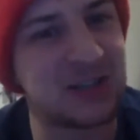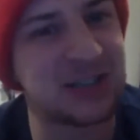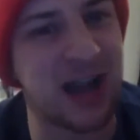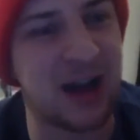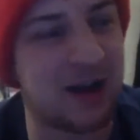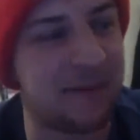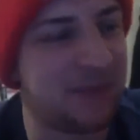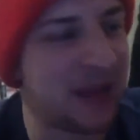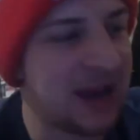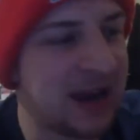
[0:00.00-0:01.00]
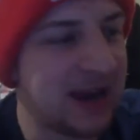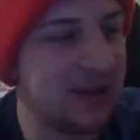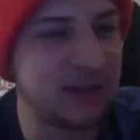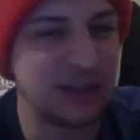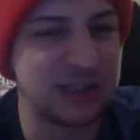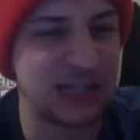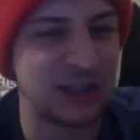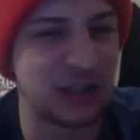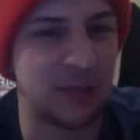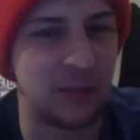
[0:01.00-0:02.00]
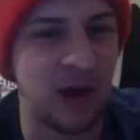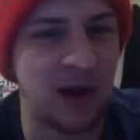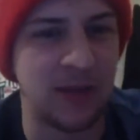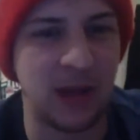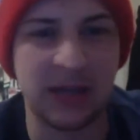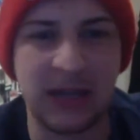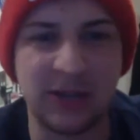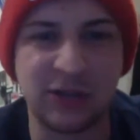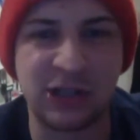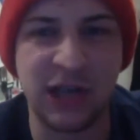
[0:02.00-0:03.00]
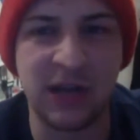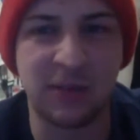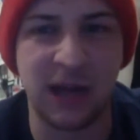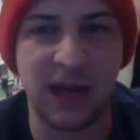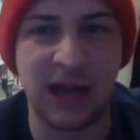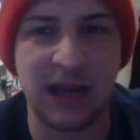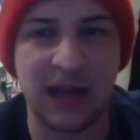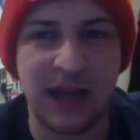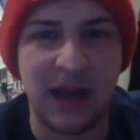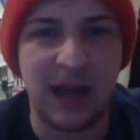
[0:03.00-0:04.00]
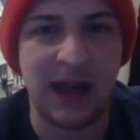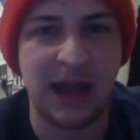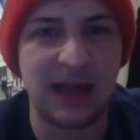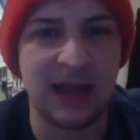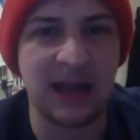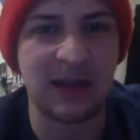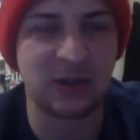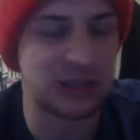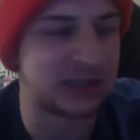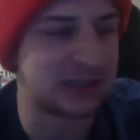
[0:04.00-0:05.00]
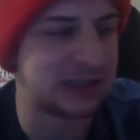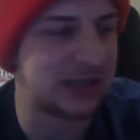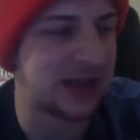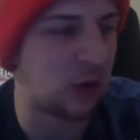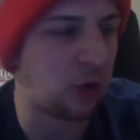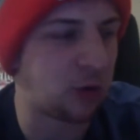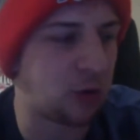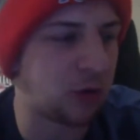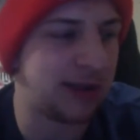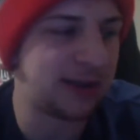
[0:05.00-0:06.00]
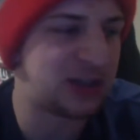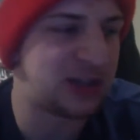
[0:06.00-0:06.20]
He reached out to LeBron about leadership, and then there's this now whole correlation.